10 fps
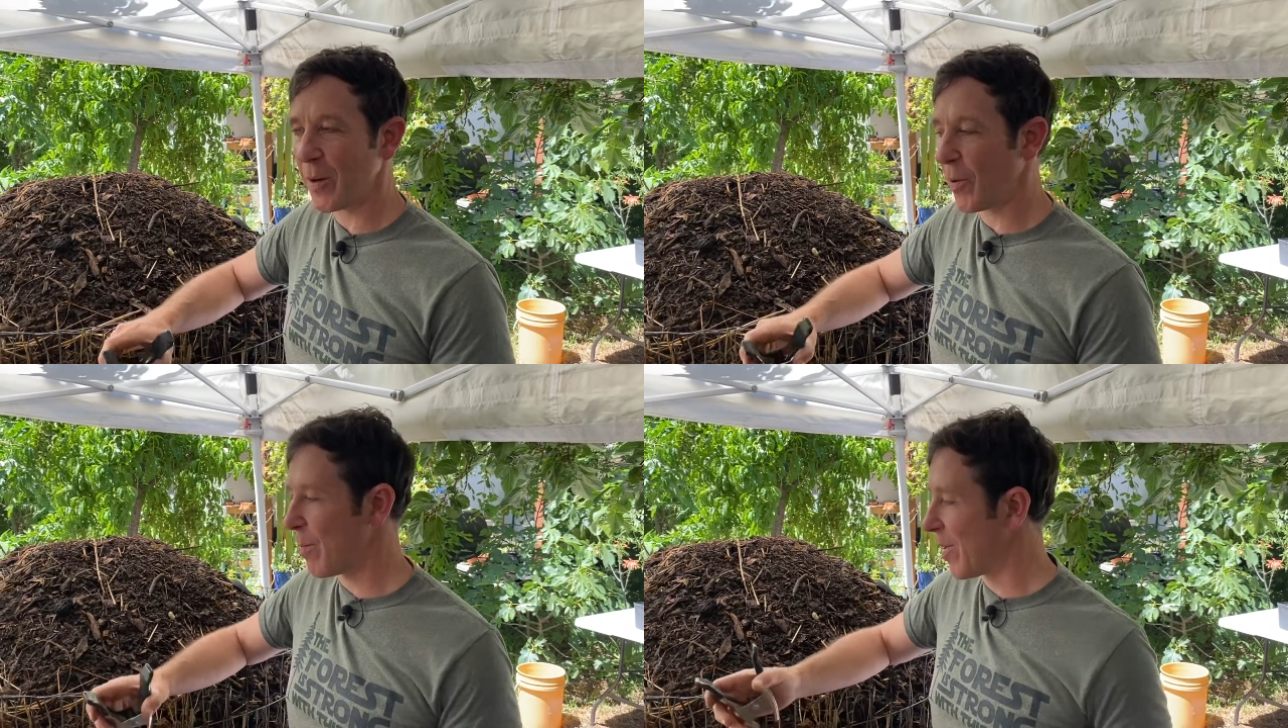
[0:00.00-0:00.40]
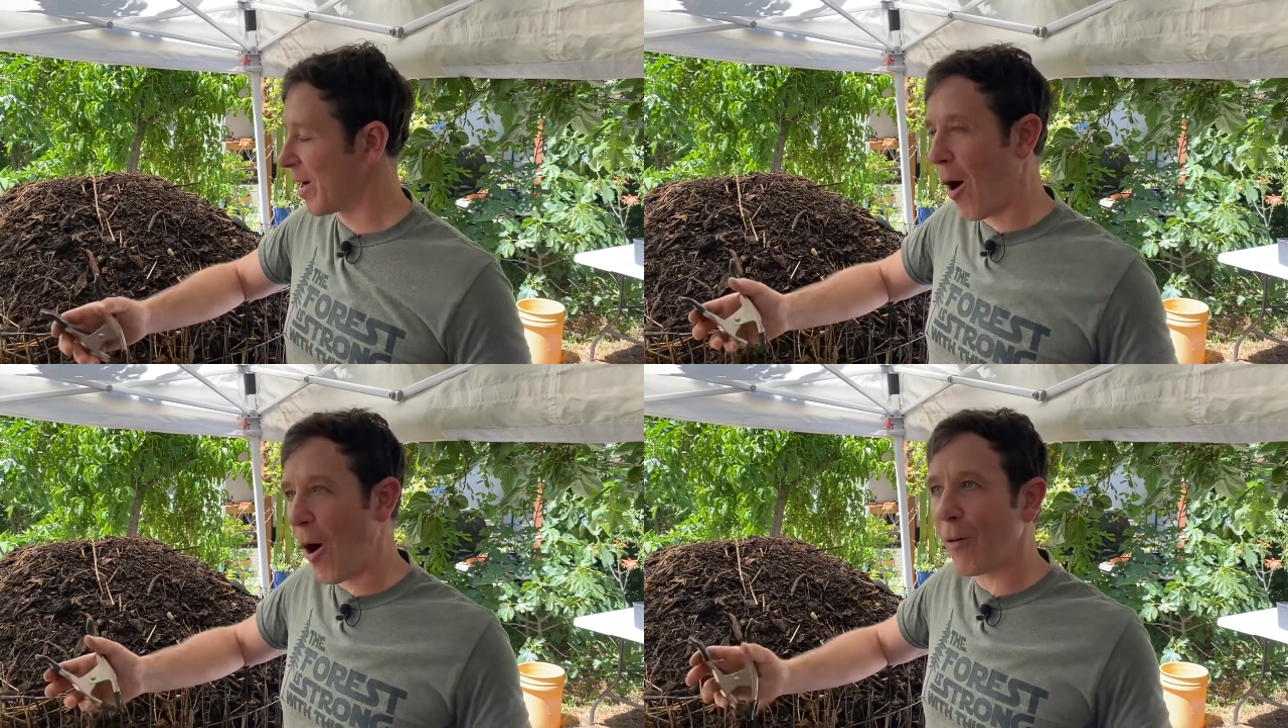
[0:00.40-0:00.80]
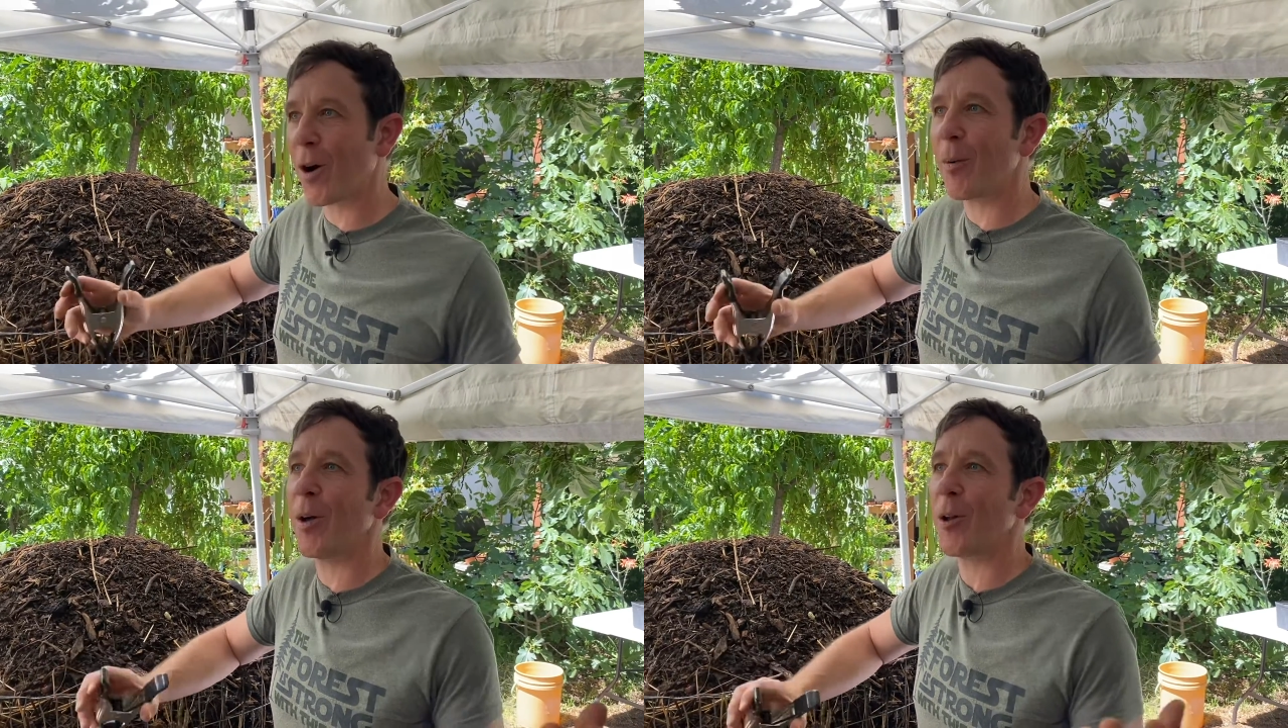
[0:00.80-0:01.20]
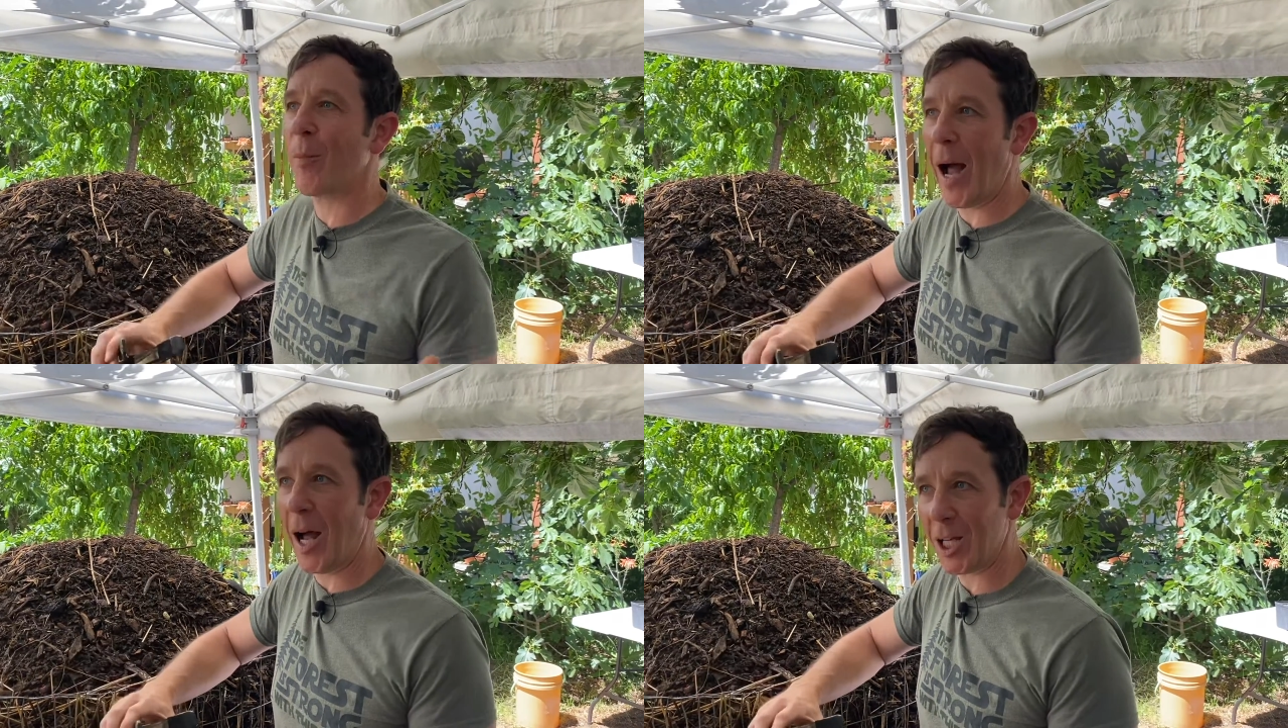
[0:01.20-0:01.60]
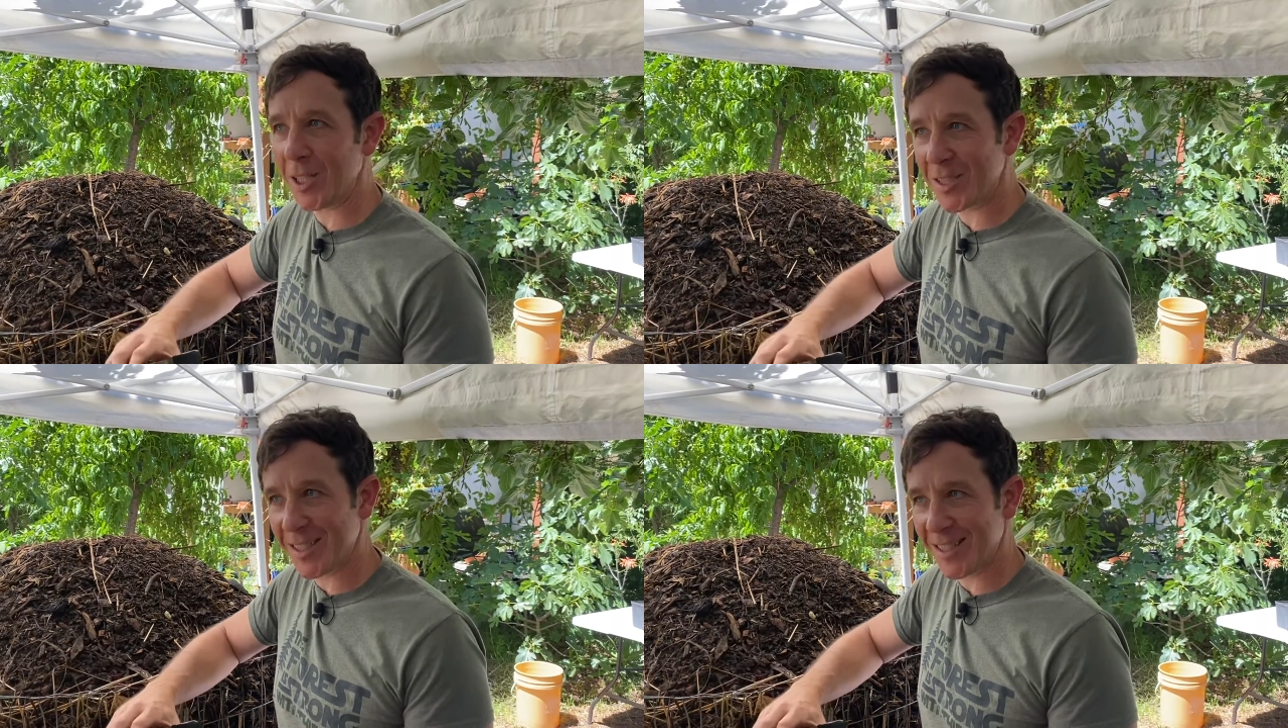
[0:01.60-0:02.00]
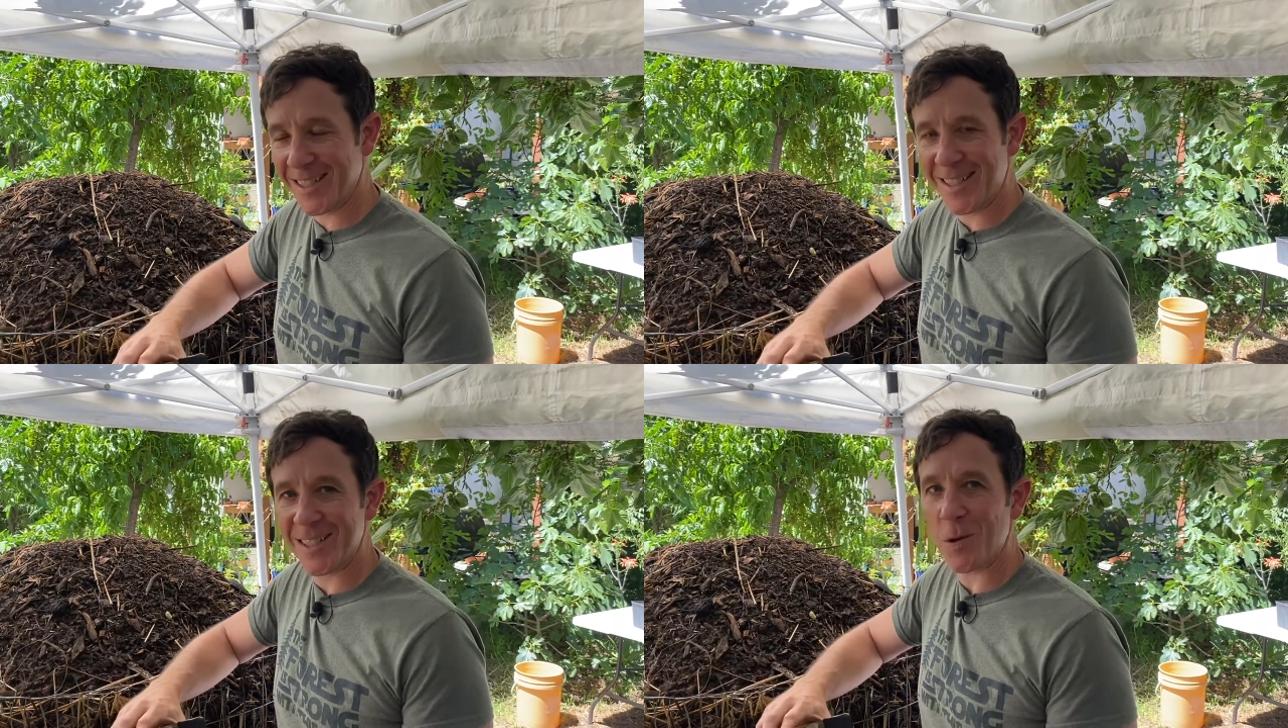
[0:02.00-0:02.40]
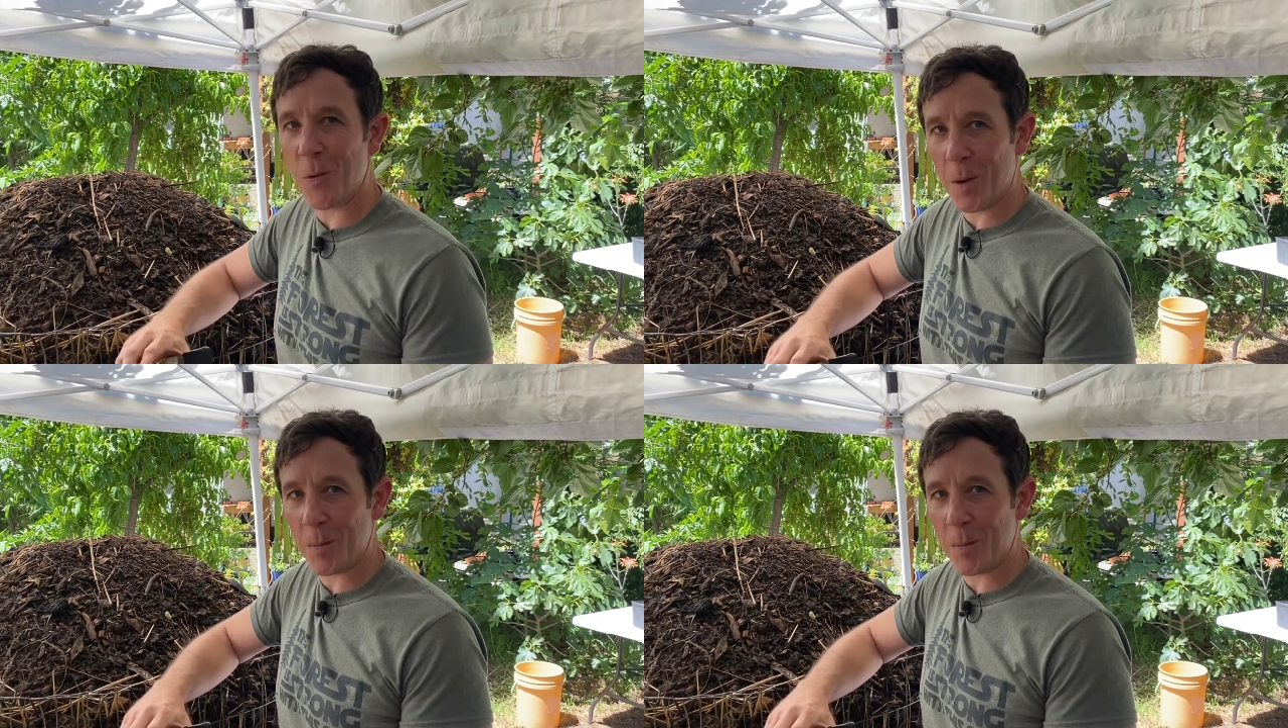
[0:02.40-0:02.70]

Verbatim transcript: We bring all of our mother piles to one